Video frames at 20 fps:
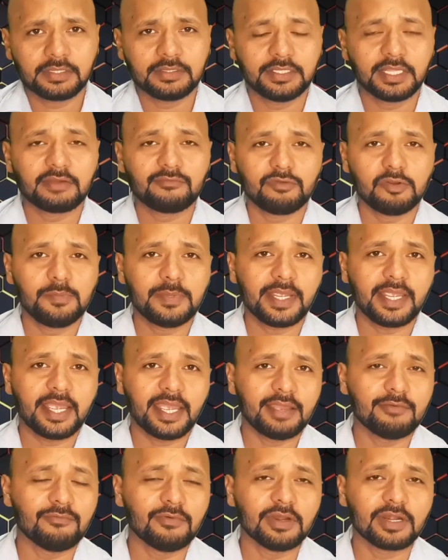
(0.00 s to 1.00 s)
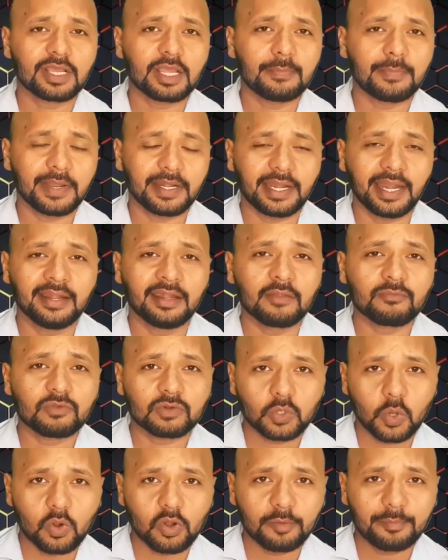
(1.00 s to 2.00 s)
There will be a World Cup at the end of the
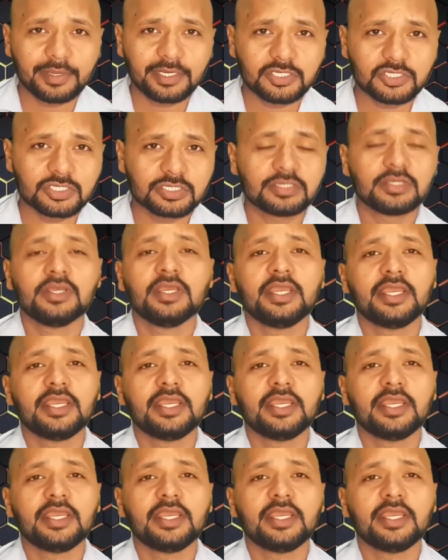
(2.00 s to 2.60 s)
tournament.